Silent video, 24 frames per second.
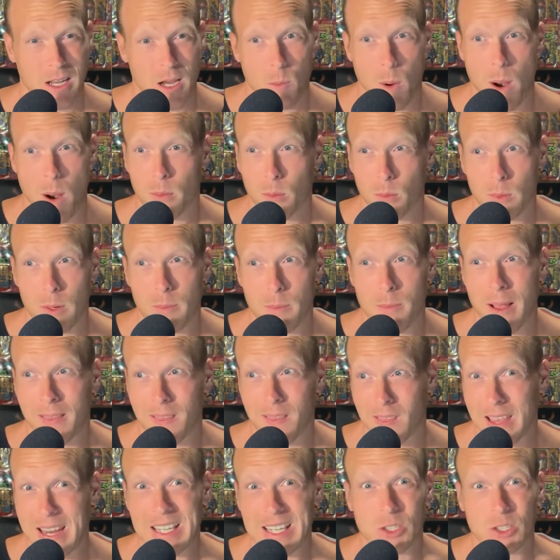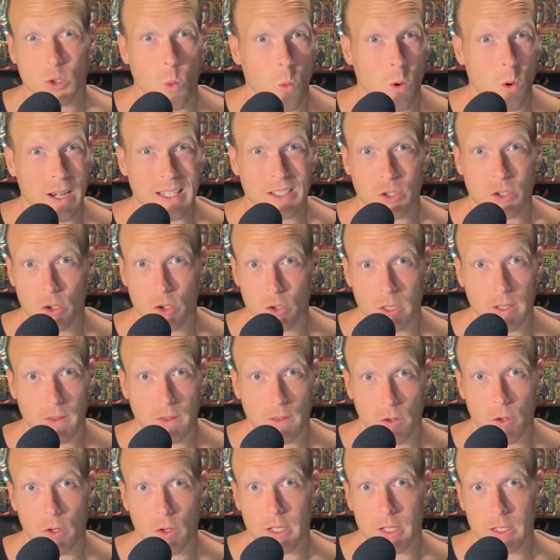probably my late 20s, early
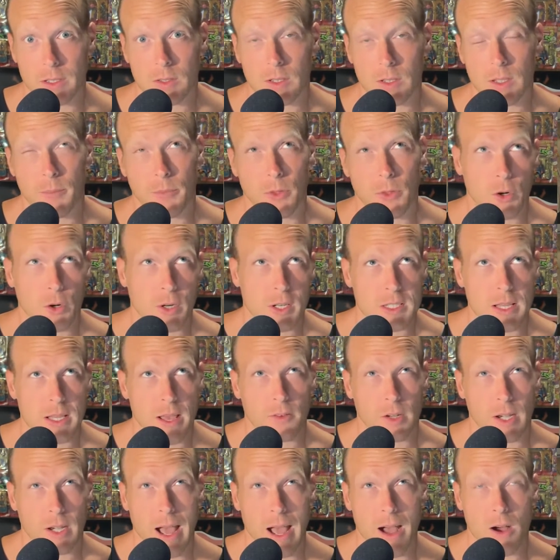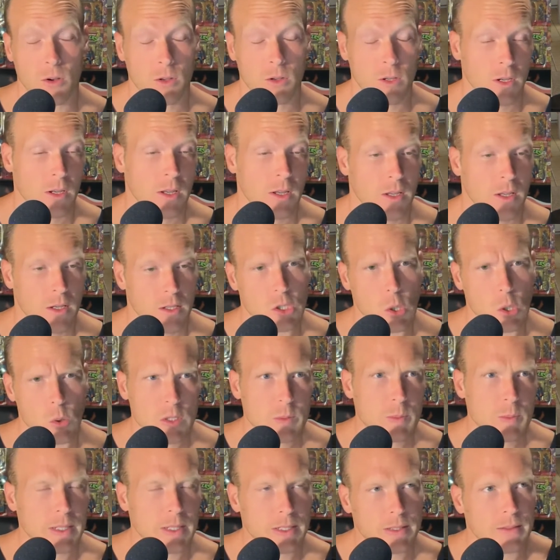30s. I'm 37 now. So
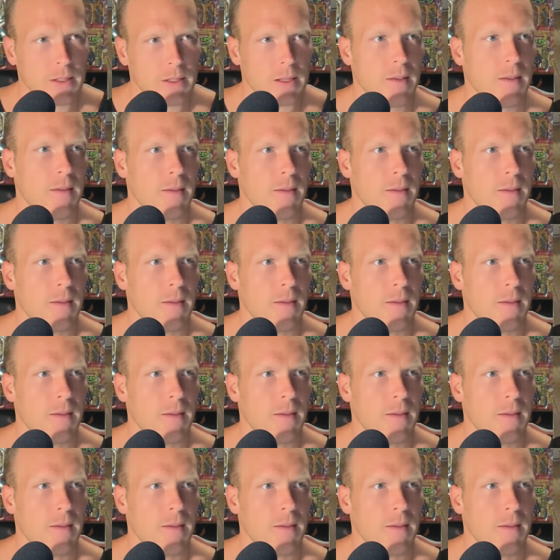it's been